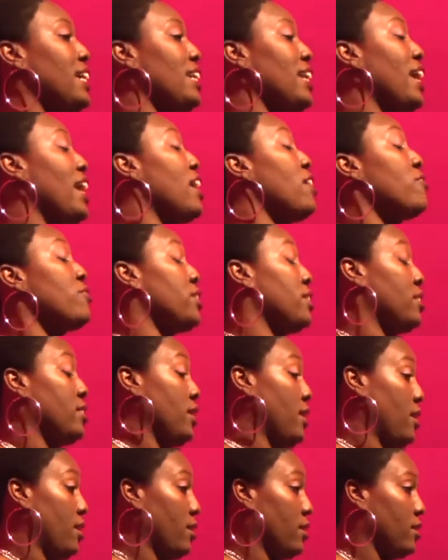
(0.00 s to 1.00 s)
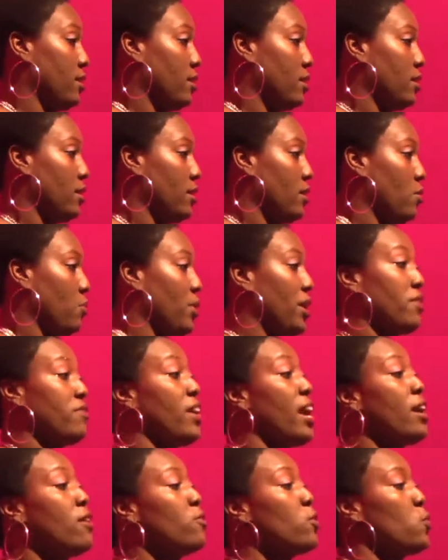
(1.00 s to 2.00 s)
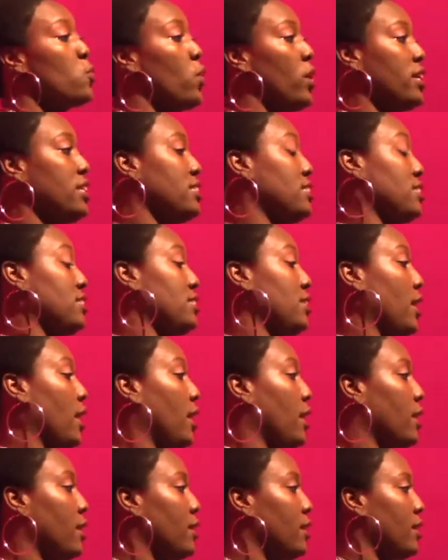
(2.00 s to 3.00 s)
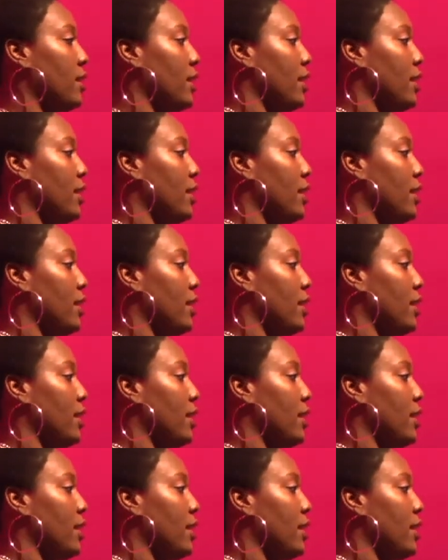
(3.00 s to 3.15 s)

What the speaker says: and everything we have ever wanted to say.